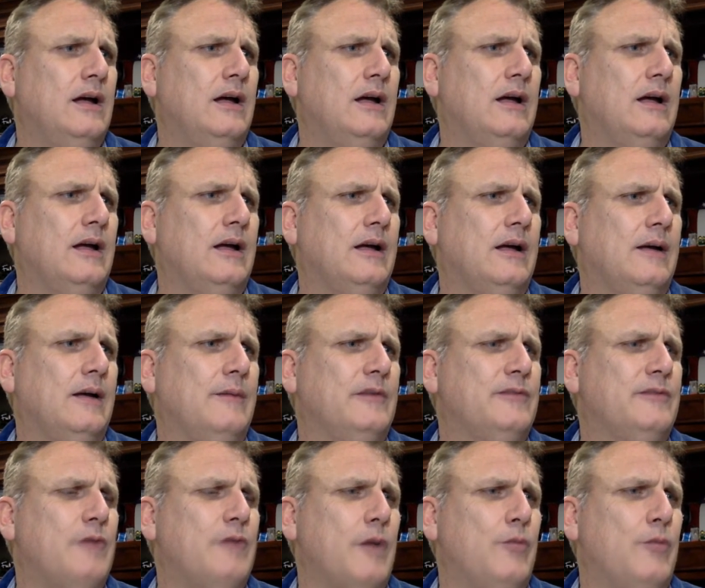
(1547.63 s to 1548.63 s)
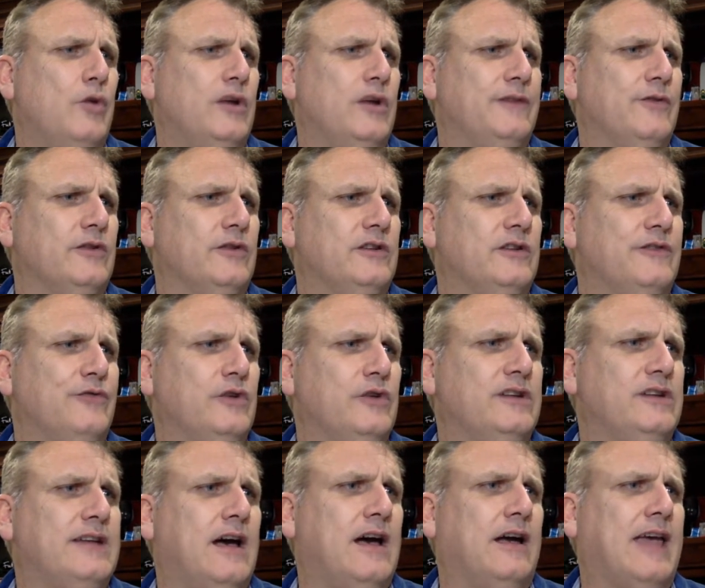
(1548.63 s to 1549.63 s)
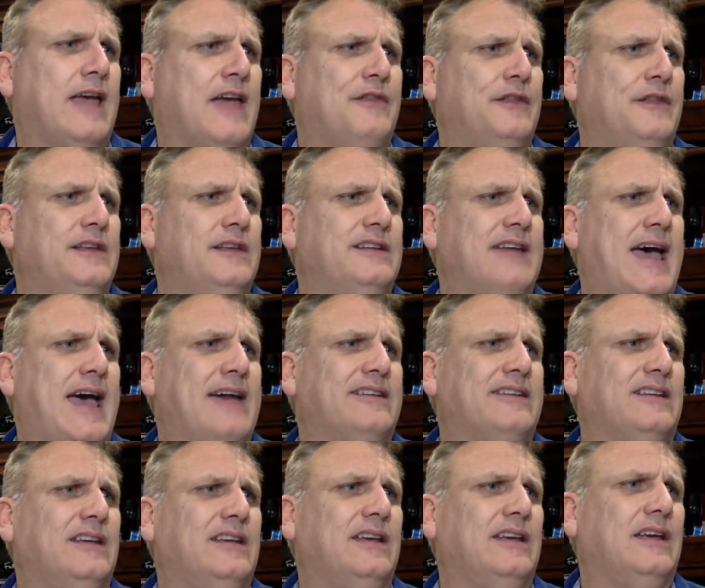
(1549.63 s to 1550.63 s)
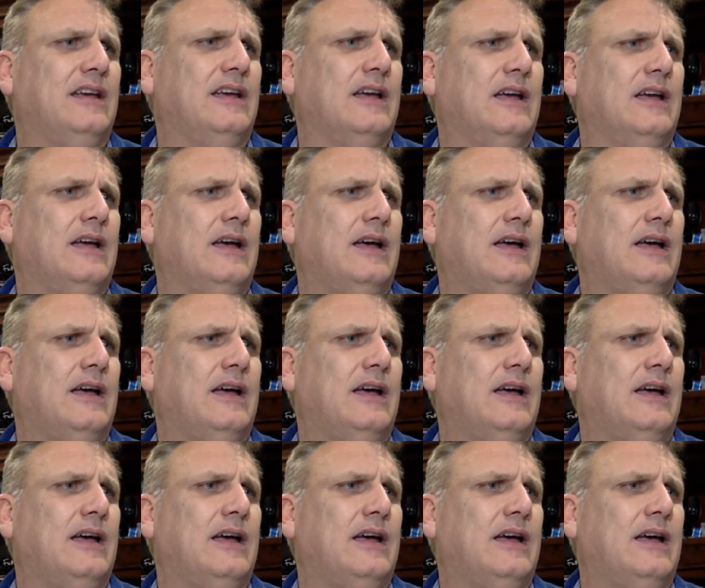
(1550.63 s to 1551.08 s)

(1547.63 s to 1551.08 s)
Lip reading: Smart points versus freestyle. Kathleen's asking.